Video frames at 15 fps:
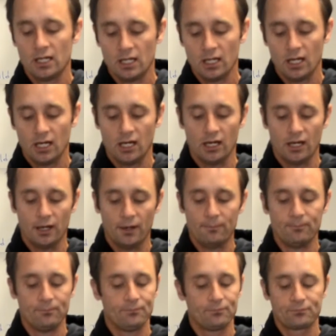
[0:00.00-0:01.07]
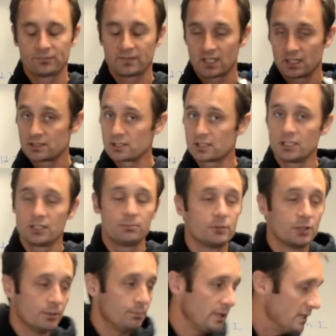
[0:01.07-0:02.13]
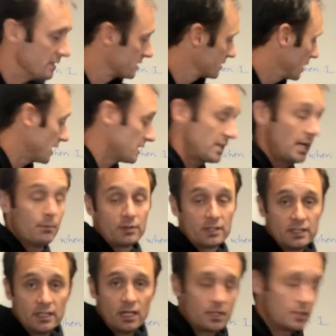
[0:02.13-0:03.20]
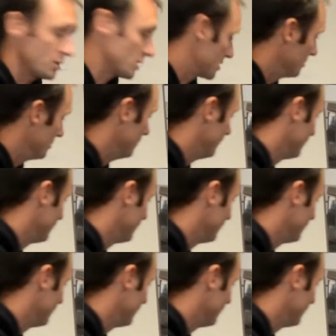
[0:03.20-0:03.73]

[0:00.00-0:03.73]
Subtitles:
It's a good piece. Same with a non-adjustable.